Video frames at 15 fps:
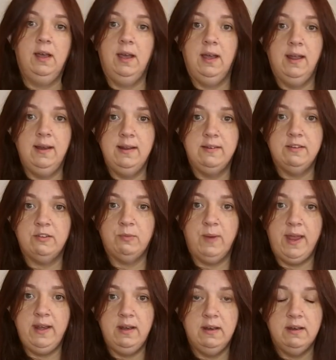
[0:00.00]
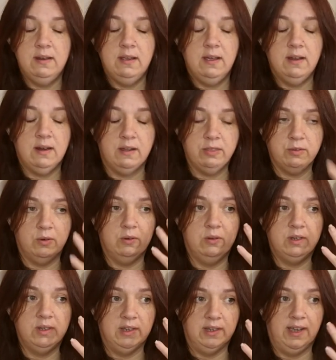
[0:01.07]
And it just went. And I thought,
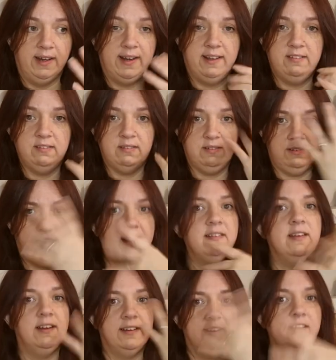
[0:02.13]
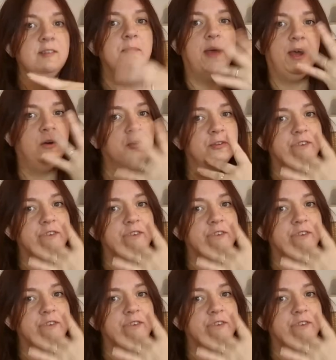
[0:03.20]
yeah, that's like the smells.